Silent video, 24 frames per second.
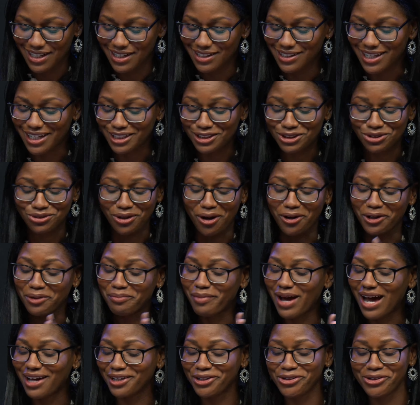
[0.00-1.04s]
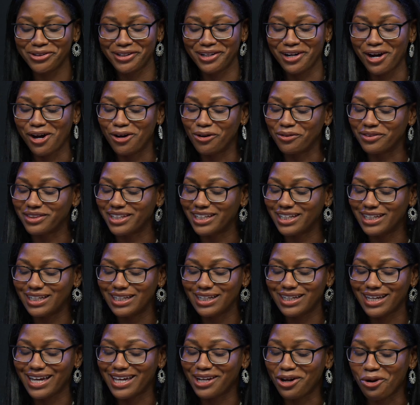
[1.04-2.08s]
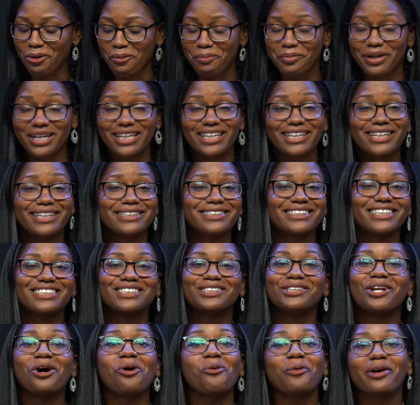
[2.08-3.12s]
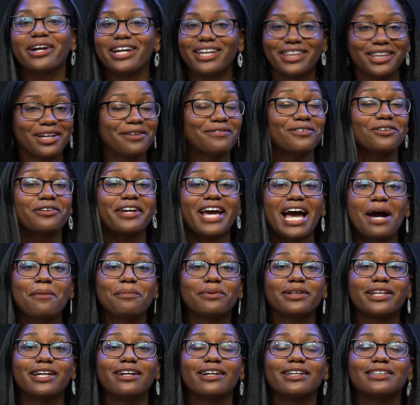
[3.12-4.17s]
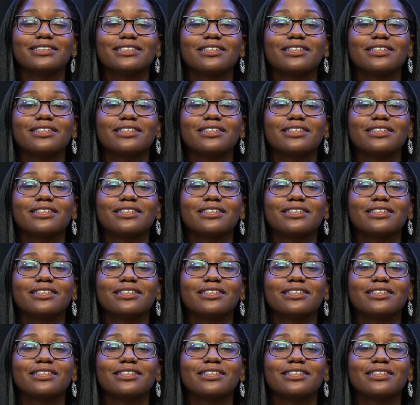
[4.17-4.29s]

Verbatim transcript: they stroll about doing their own thing, and obedience is nowhere in their vocabulary.